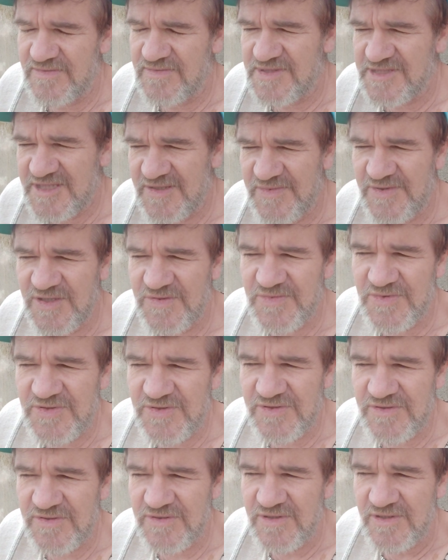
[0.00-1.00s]
Some of them
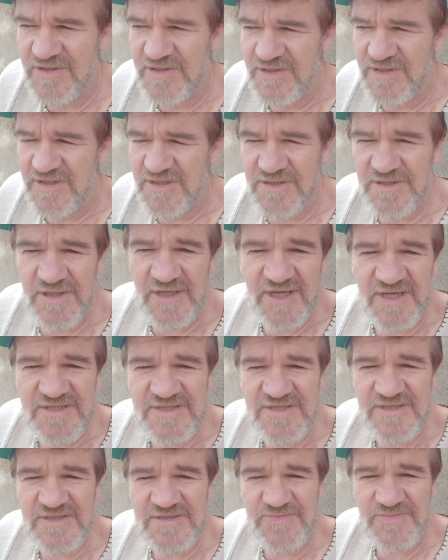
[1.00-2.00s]
who
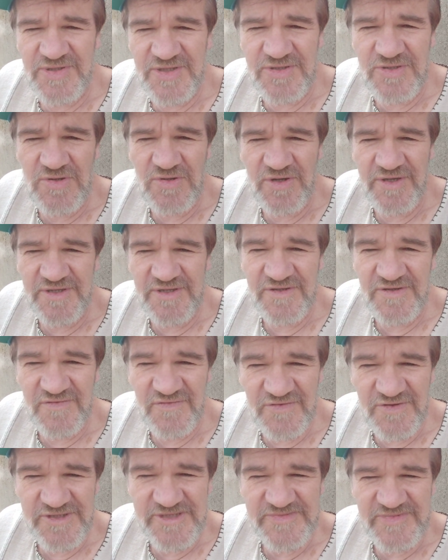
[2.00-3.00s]
created Bitcoin in the
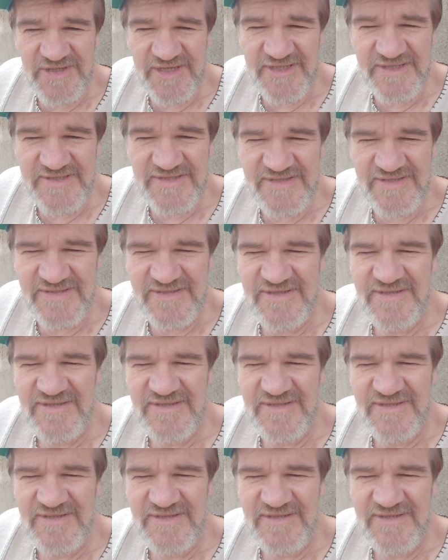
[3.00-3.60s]
first place.